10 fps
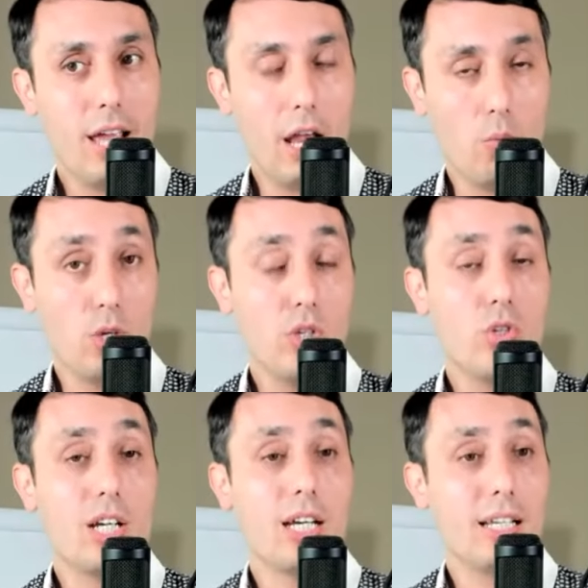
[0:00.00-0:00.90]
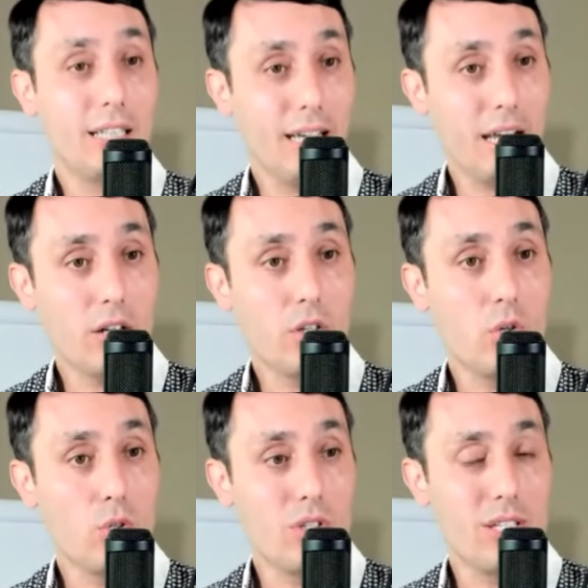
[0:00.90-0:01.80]
And when you declare
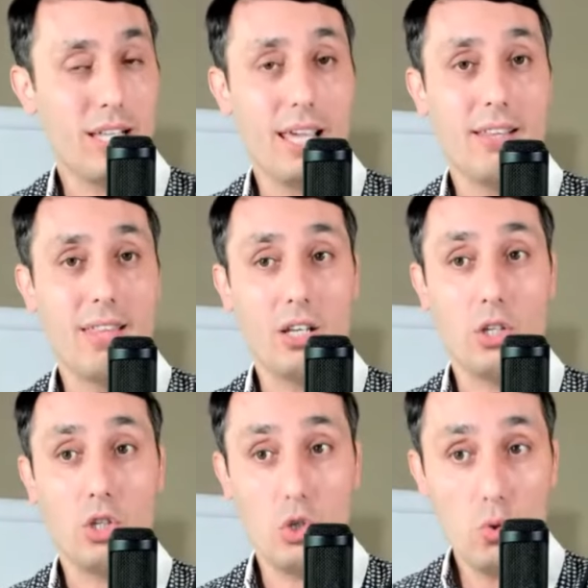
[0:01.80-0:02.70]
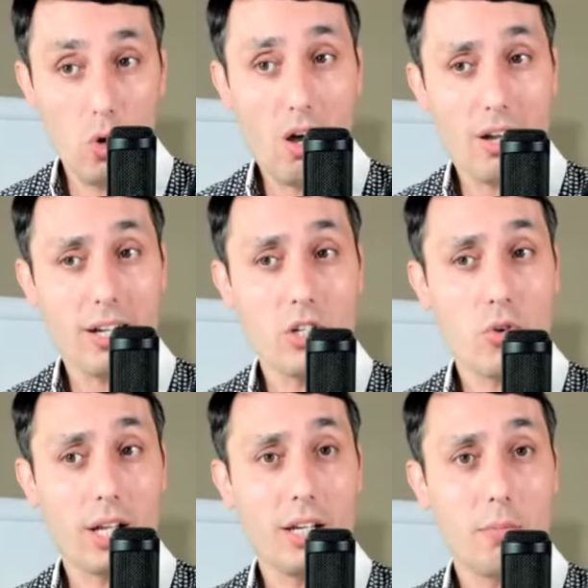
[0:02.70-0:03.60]
your state that you are a
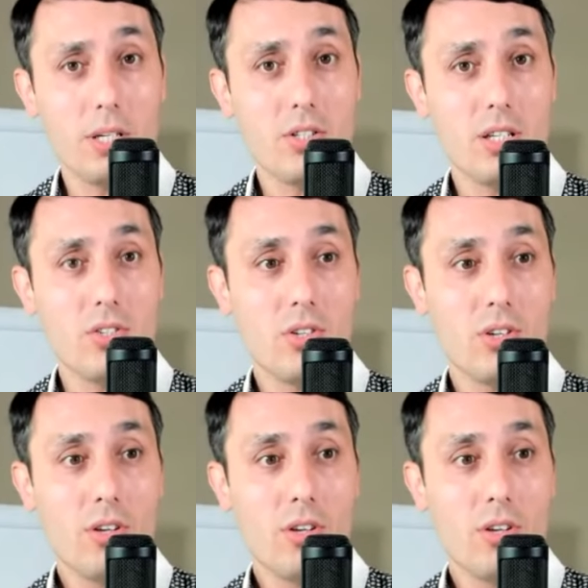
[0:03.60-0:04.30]
trucking business,